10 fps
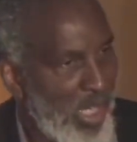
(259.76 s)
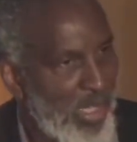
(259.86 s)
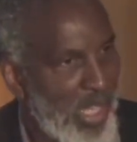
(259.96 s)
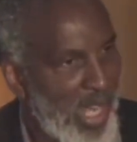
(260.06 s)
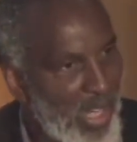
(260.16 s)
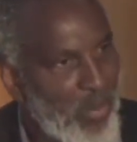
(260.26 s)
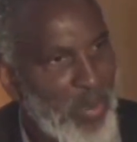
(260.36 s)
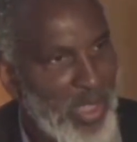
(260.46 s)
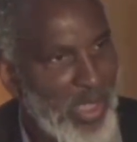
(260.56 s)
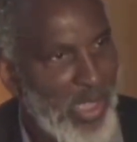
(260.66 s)
that
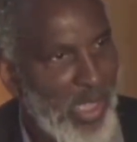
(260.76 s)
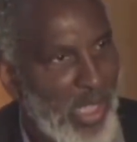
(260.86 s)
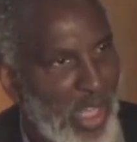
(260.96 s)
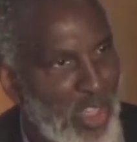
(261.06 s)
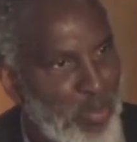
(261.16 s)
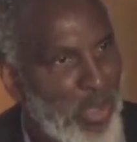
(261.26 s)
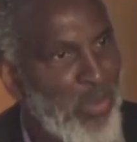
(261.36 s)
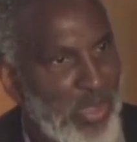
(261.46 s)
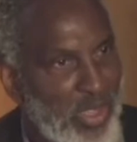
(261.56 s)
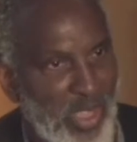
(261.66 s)
equity is
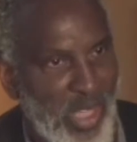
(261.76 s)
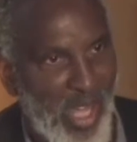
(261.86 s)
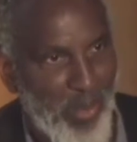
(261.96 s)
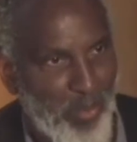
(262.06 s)
built into that